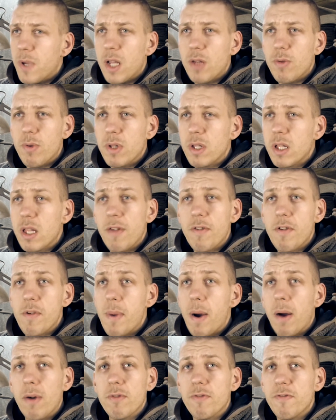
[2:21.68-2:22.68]
it will give
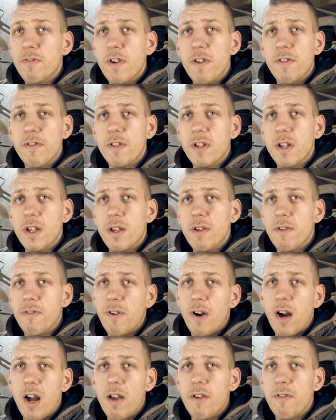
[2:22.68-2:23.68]
about
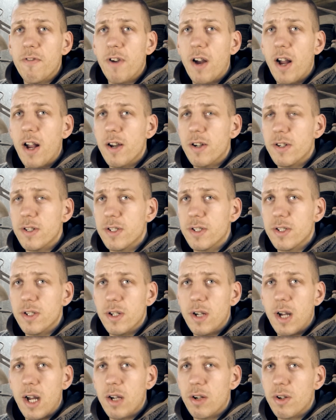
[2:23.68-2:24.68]
55
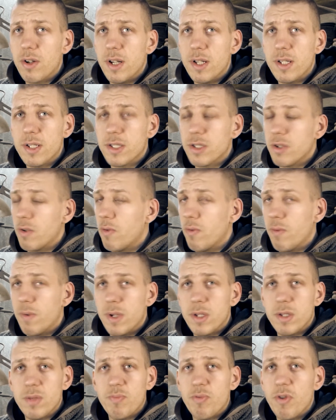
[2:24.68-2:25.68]
hertz hardness, so
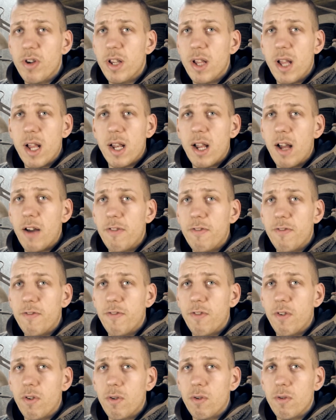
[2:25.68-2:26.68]
it's pretty enough
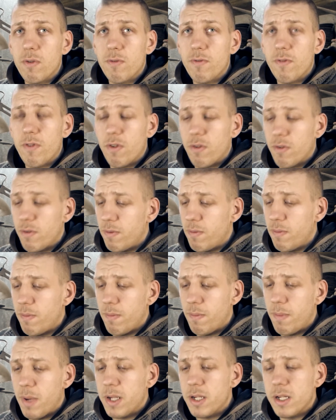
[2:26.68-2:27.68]
for
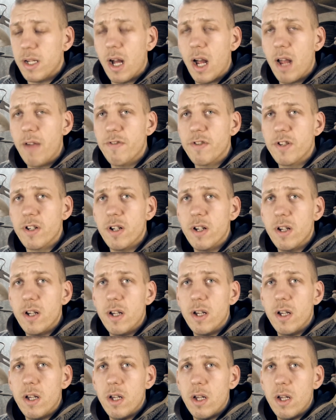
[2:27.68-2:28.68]
many knives.
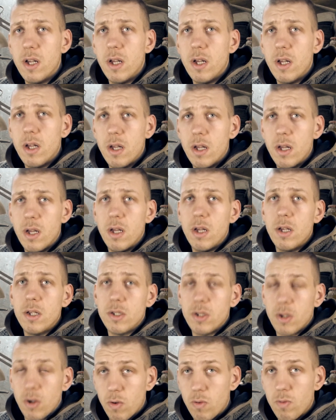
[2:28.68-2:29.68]

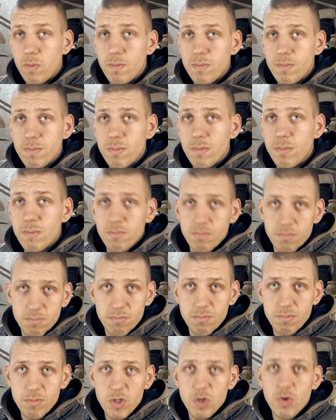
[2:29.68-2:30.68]
So,
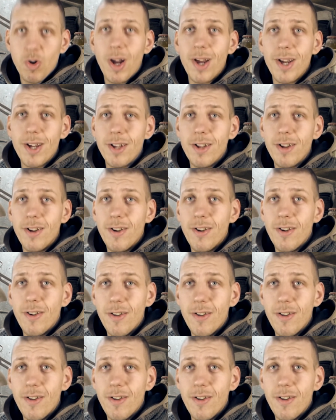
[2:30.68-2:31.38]
try it.